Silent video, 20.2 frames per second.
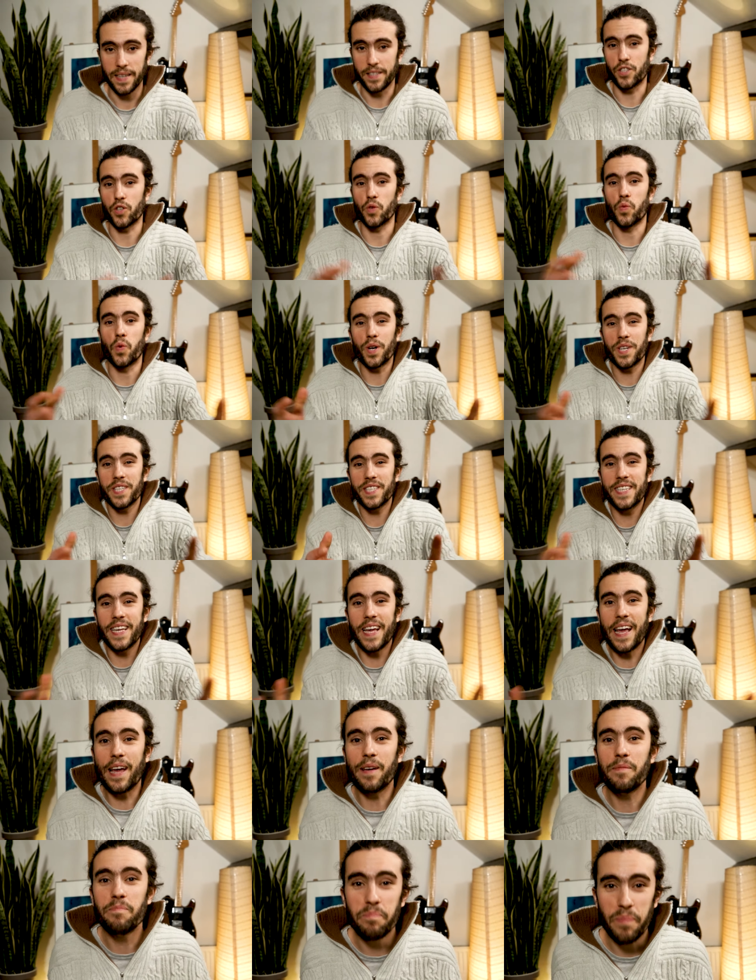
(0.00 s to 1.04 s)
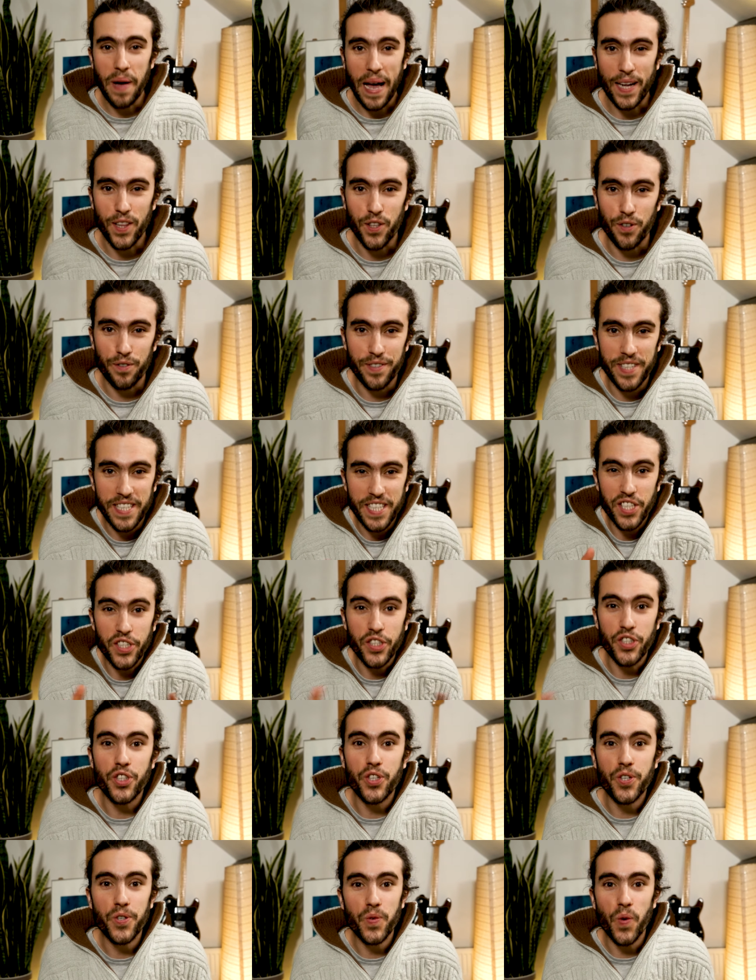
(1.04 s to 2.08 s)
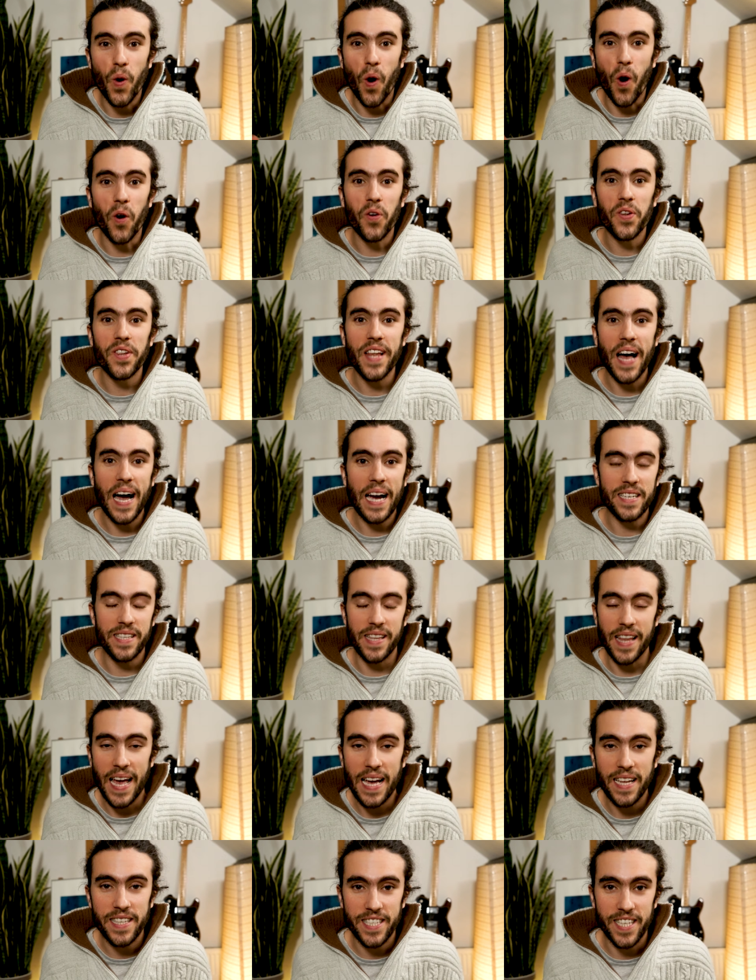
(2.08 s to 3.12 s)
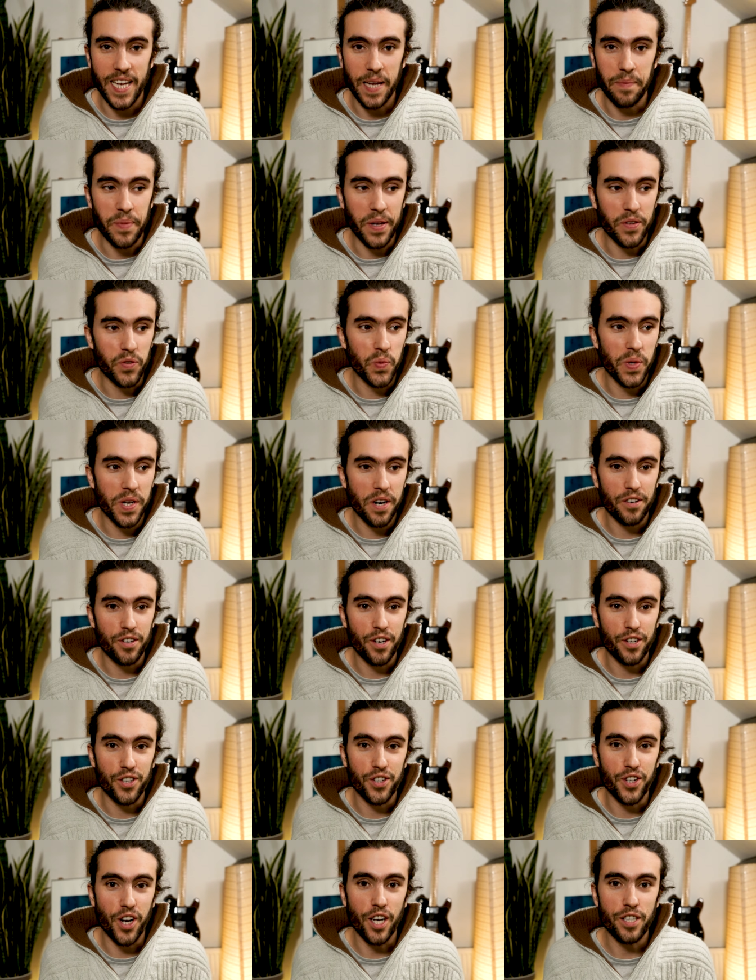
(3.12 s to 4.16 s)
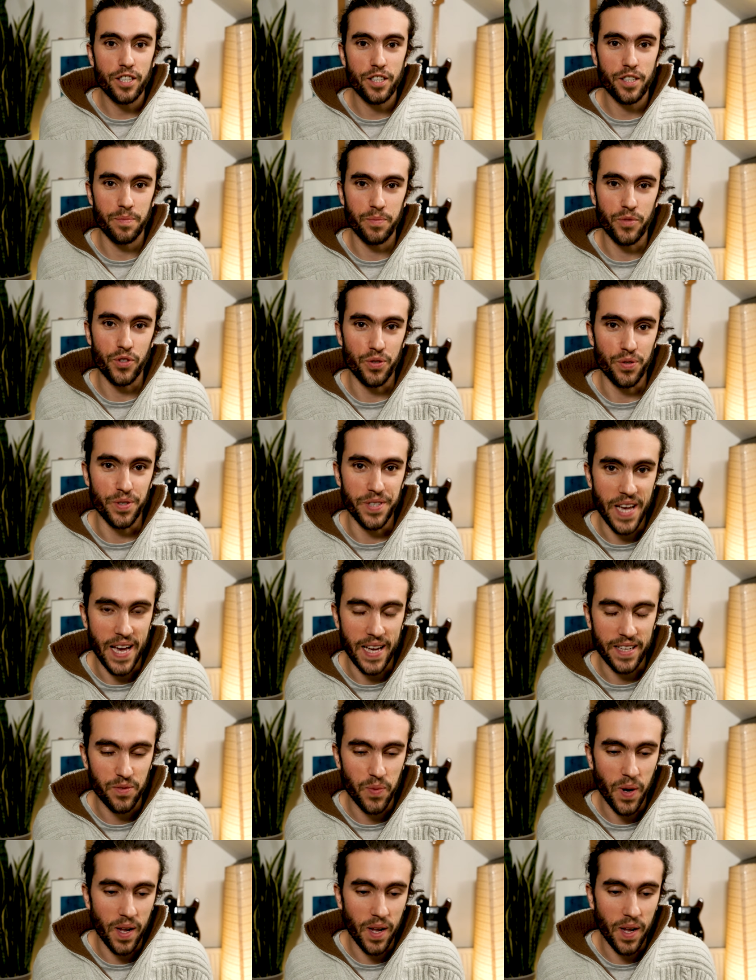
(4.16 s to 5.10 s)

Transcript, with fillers: And so what is the impact of this new online landscape that we are not accustomed to yet?